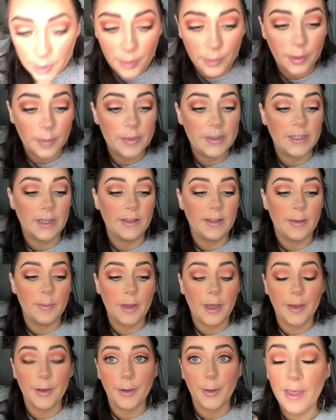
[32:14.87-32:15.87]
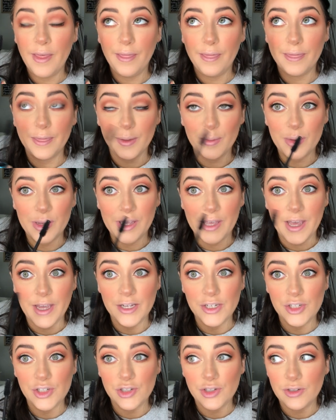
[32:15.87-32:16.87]
Oh, let me take that back. The
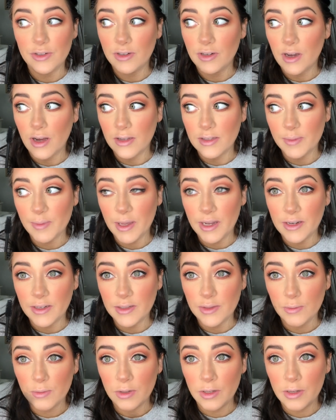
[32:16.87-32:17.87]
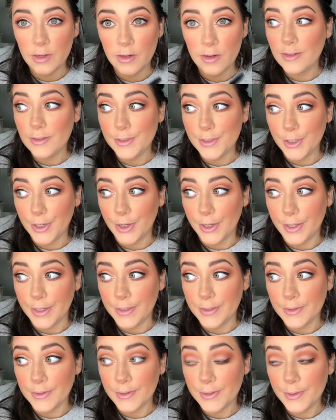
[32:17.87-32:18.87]
BH Cosmetics one
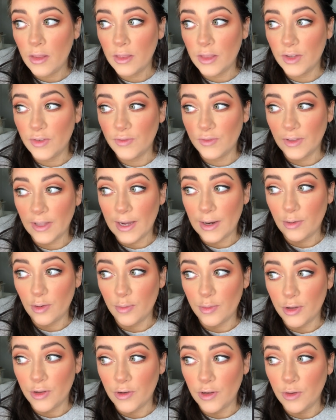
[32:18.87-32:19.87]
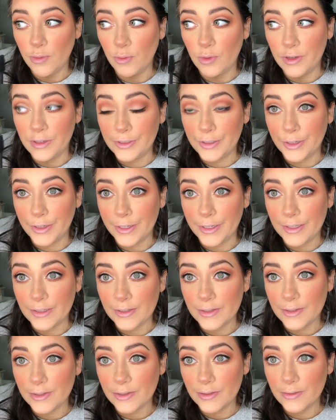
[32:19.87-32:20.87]
does. The Flower Beauty one
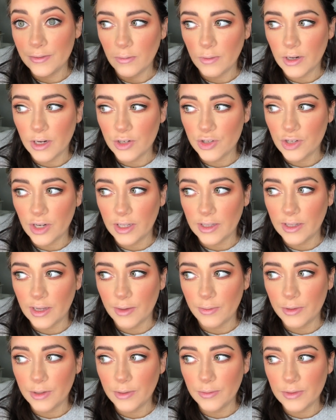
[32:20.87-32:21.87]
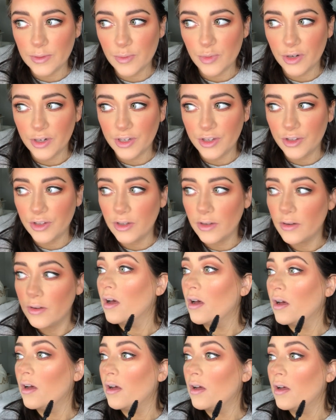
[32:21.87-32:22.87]
does. When I tried that one, it was pretty good.
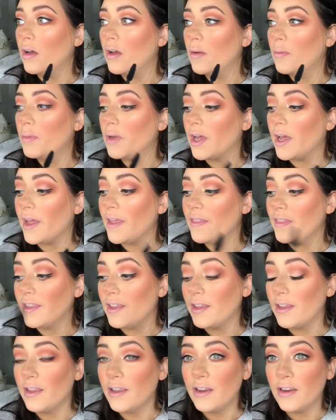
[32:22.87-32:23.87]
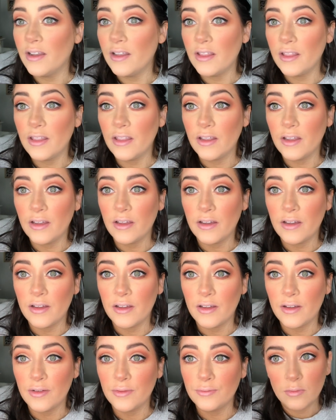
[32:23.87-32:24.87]
Um, and then
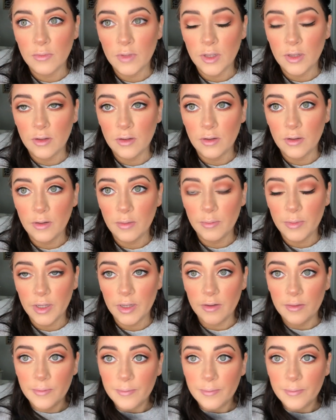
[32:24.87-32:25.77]
the um,